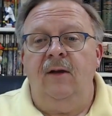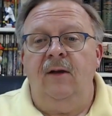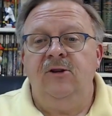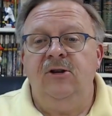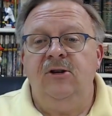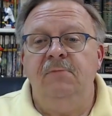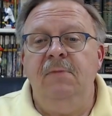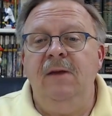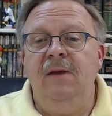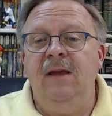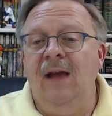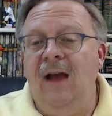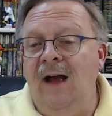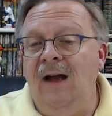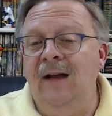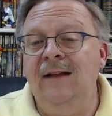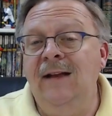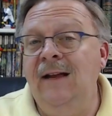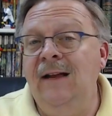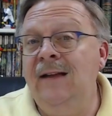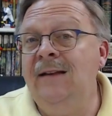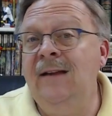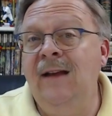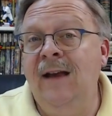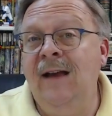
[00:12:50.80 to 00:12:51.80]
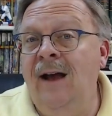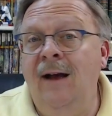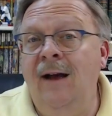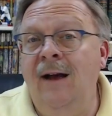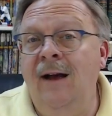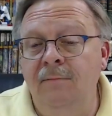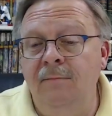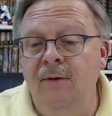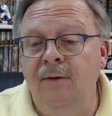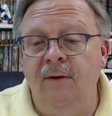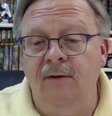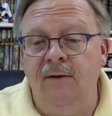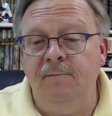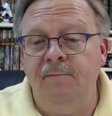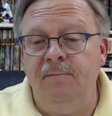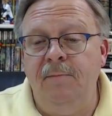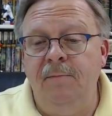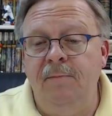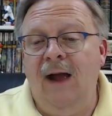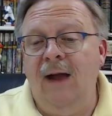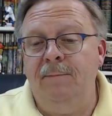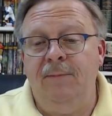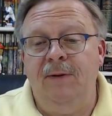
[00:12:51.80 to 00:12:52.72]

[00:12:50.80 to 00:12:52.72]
to be unencumbered by